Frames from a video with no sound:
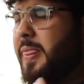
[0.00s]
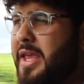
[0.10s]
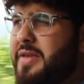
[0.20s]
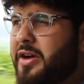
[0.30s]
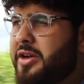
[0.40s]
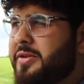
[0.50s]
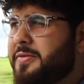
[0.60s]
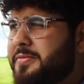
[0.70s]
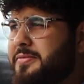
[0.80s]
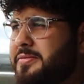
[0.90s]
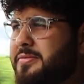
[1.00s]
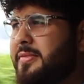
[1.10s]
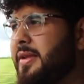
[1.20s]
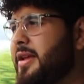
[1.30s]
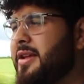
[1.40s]
Evo.
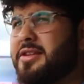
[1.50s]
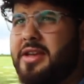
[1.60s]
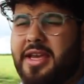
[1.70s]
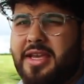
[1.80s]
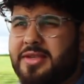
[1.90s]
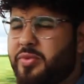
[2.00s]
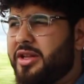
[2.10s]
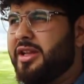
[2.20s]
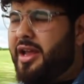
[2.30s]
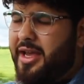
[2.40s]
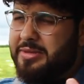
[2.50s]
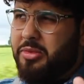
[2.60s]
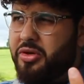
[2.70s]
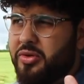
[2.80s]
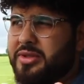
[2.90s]
So it is one of the lightest
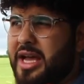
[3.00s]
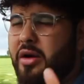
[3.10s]
models